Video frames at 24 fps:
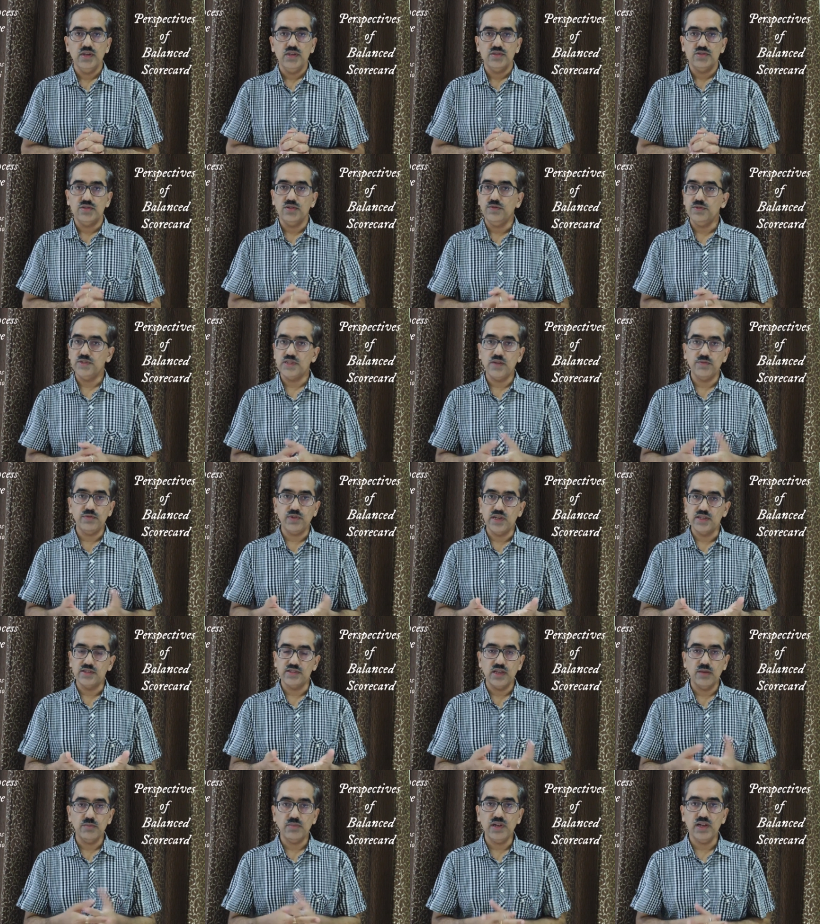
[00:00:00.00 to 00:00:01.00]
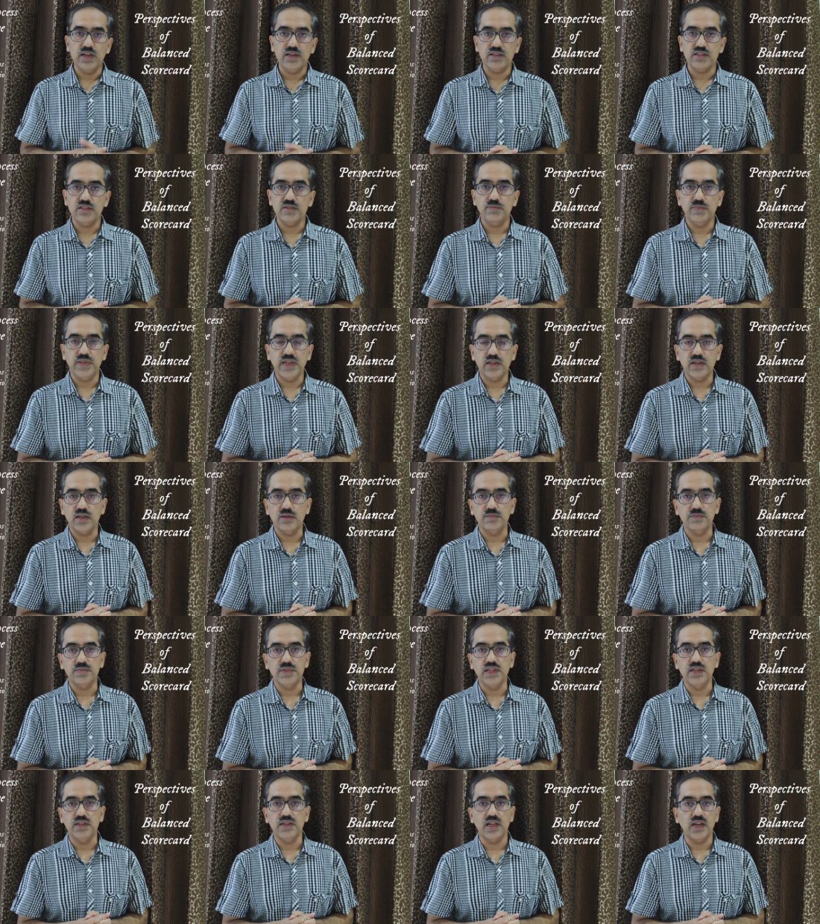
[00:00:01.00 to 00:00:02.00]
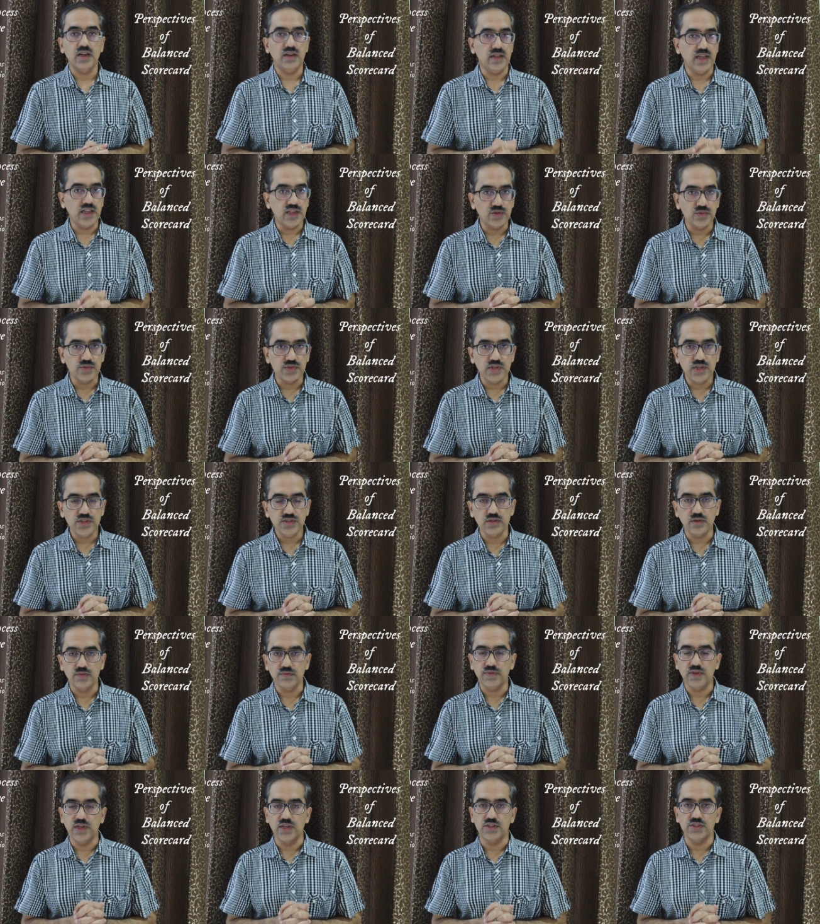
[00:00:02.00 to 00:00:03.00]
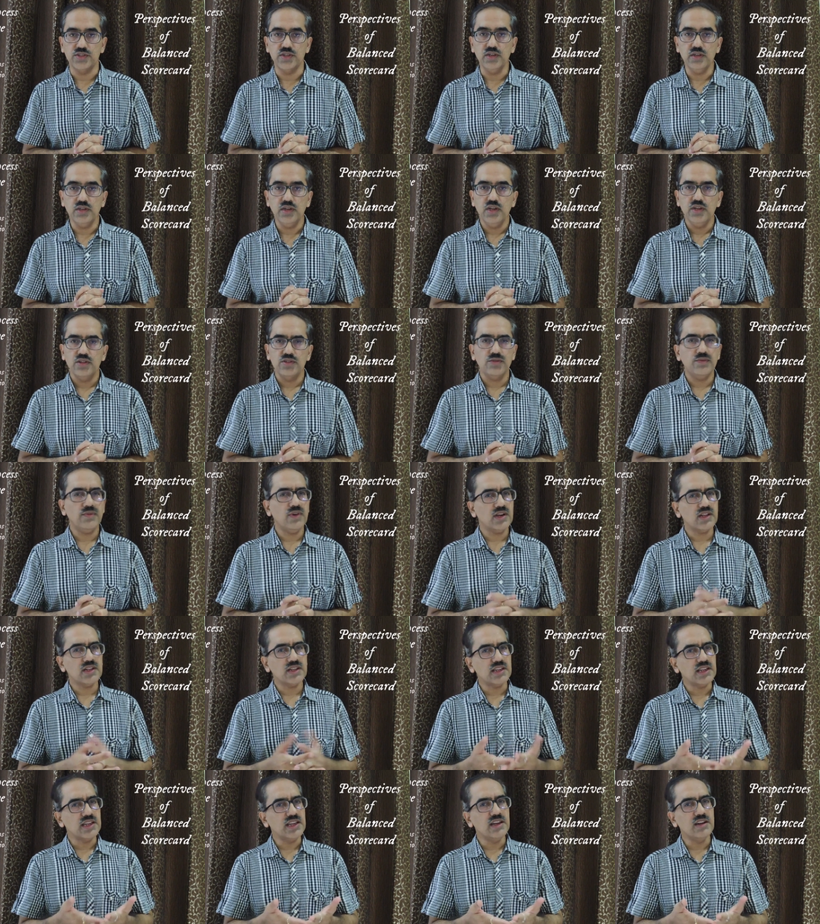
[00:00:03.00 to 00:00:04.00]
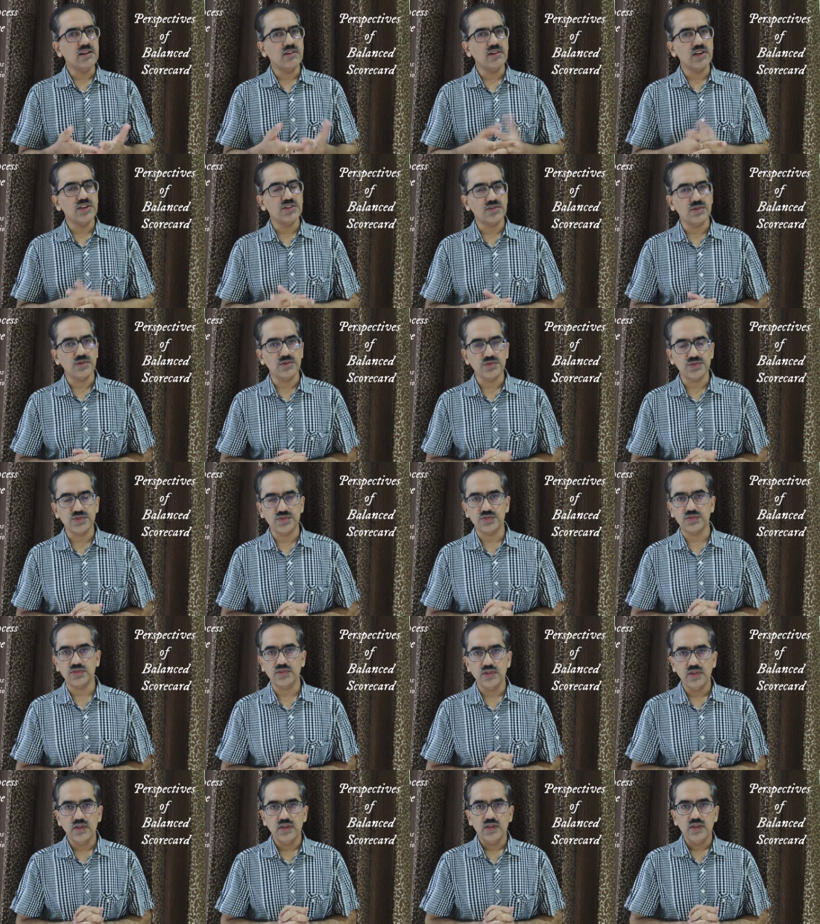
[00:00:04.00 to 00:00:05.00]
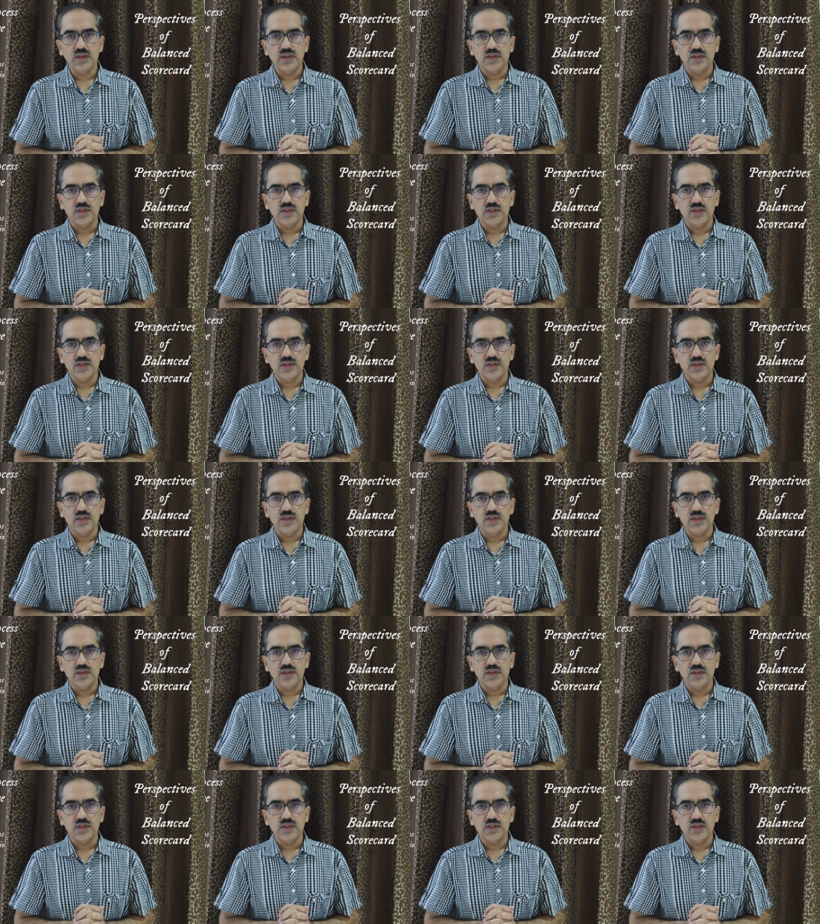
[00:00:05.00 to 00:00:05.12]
So say for example, let us pick up the talent acquisition function. So what are the yield ratios?